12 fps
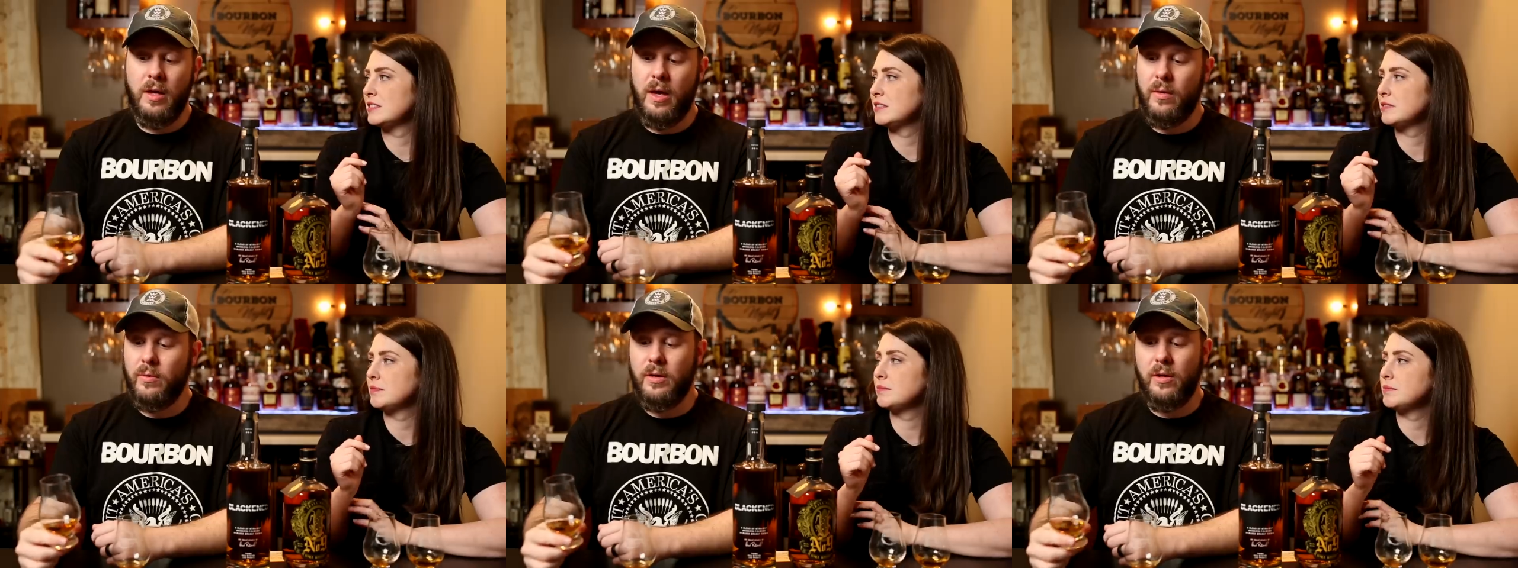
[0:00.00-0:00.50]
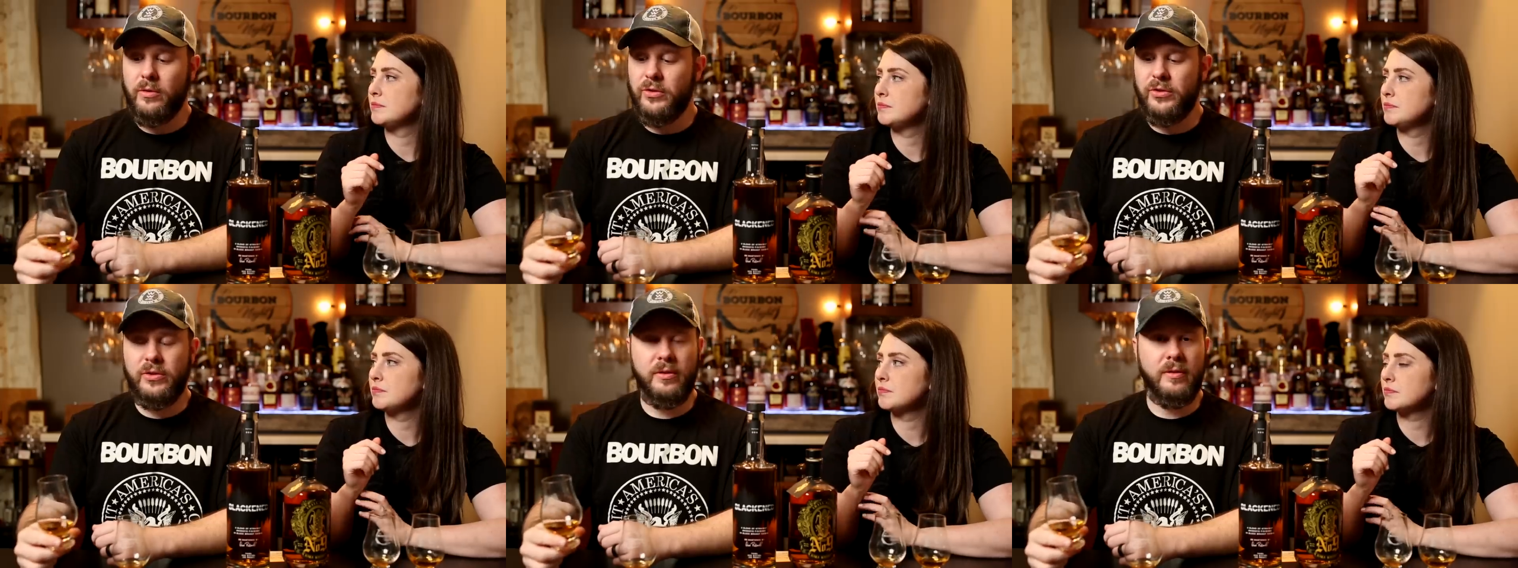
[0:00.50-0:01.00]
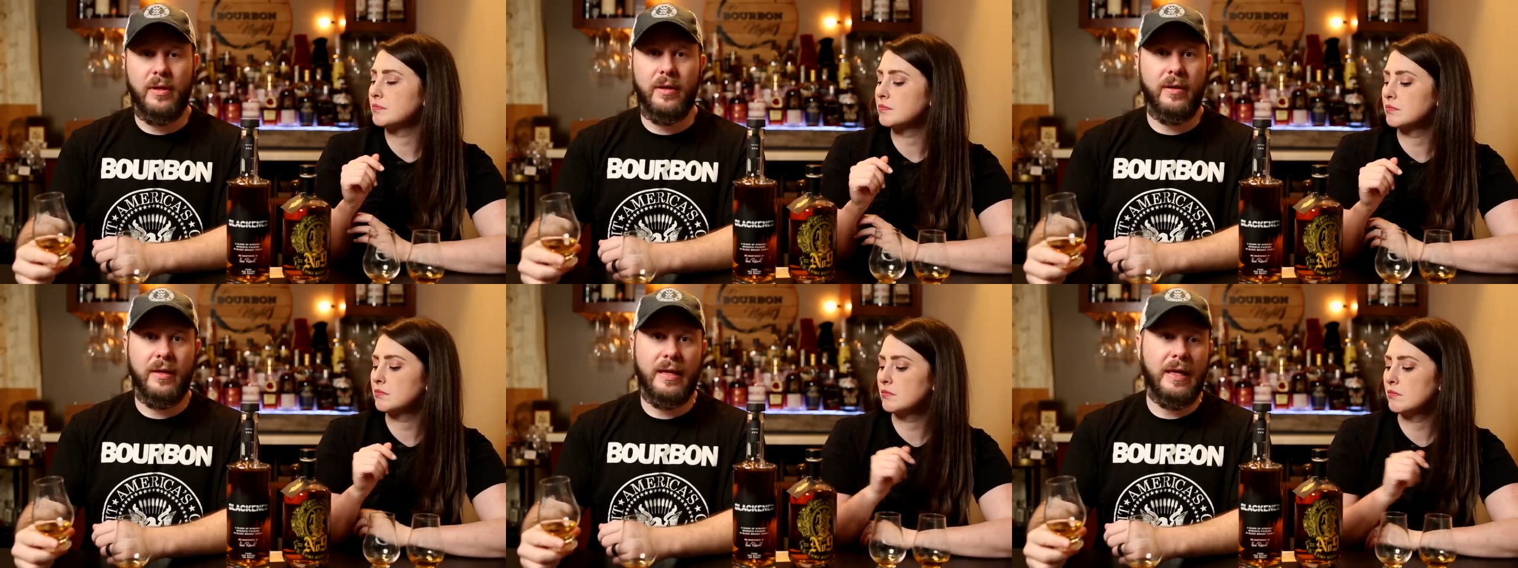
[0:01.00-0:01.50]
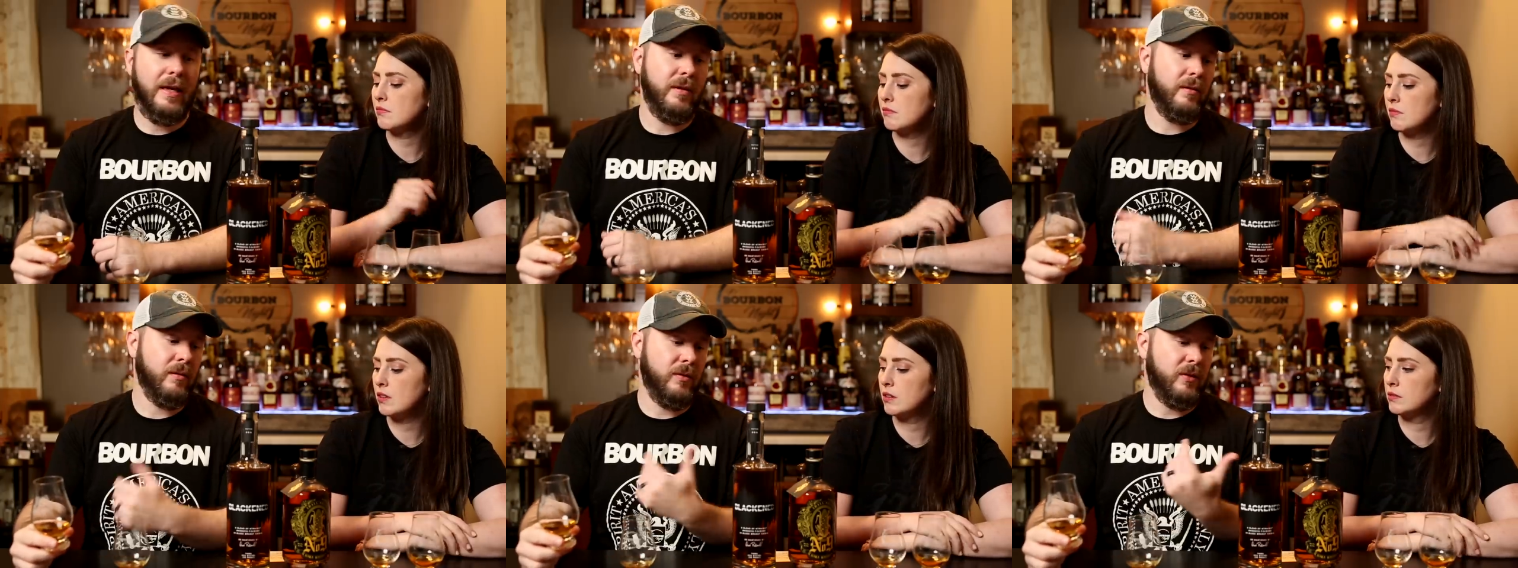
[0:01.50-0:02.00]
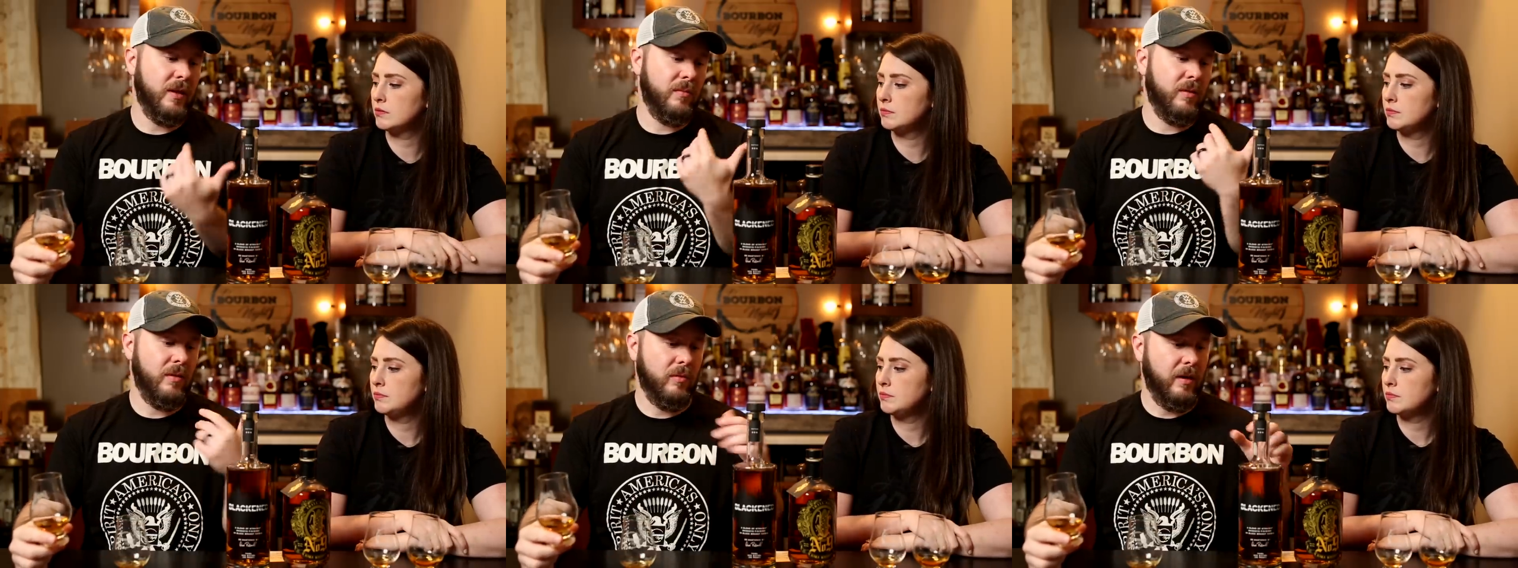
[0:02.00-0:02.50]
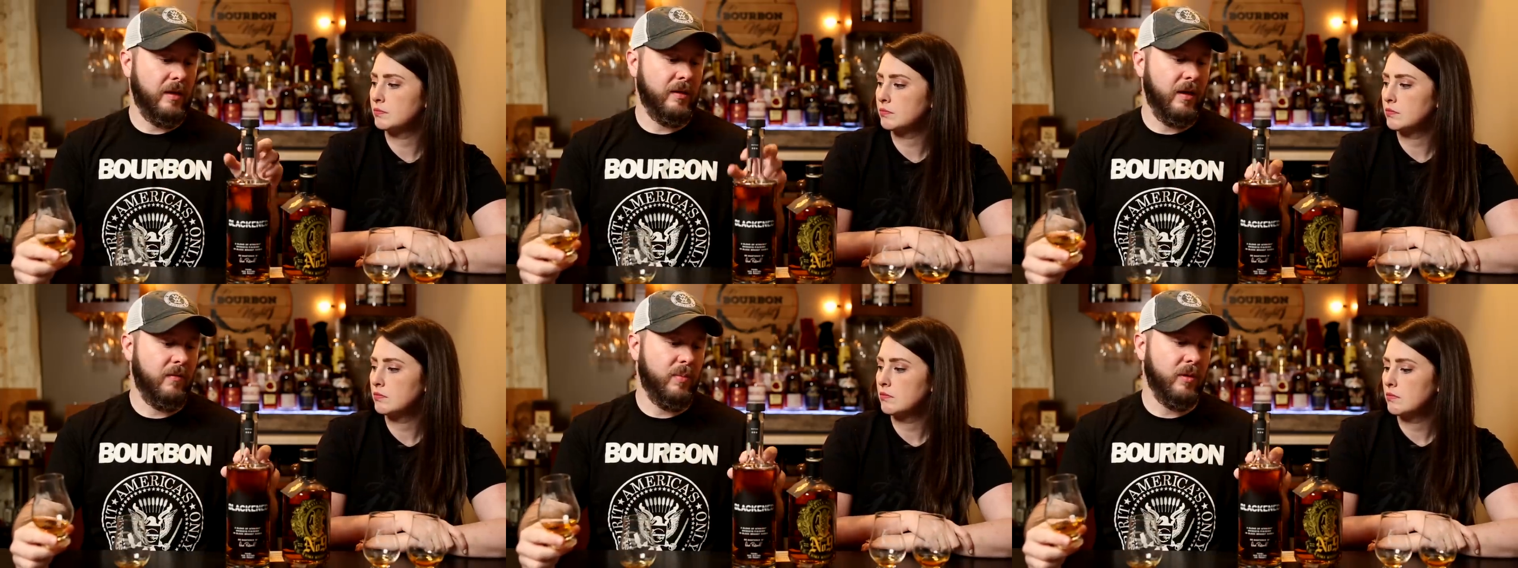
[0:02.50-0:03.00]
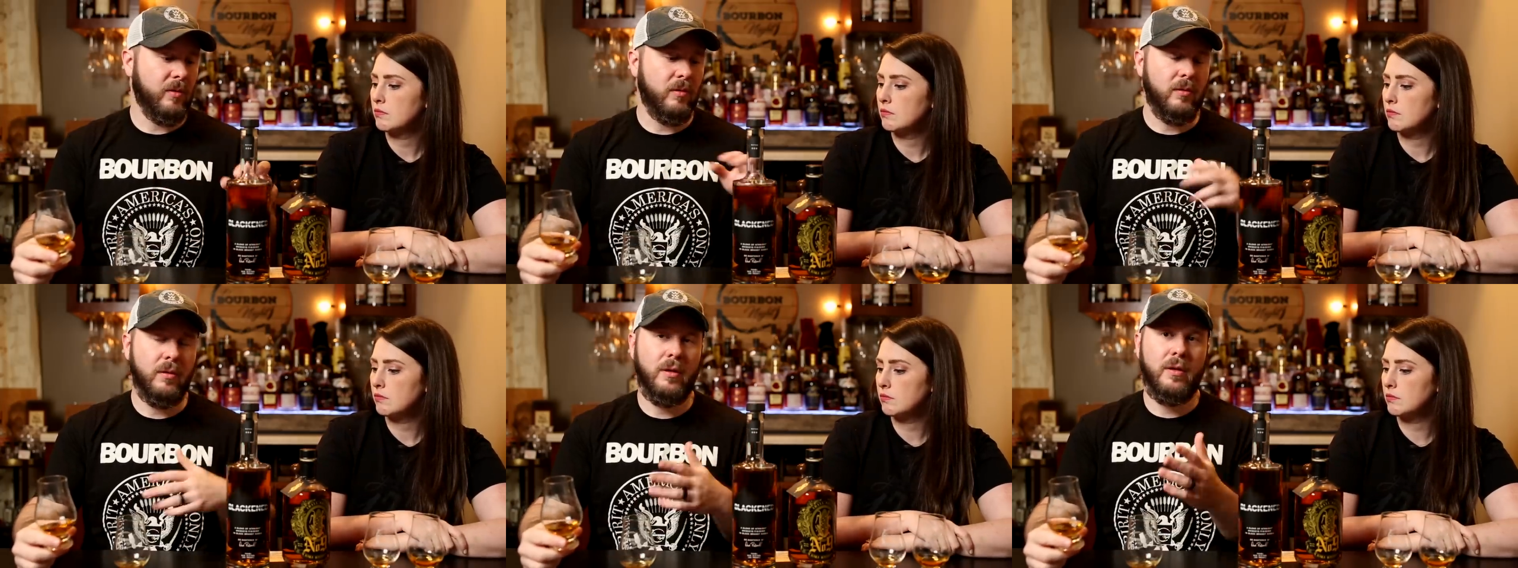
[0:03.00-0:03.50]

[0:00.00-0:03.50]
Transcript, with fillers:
Speaker 1: Yeah, you know, just uh, again, same thing with like Dave Pickerell.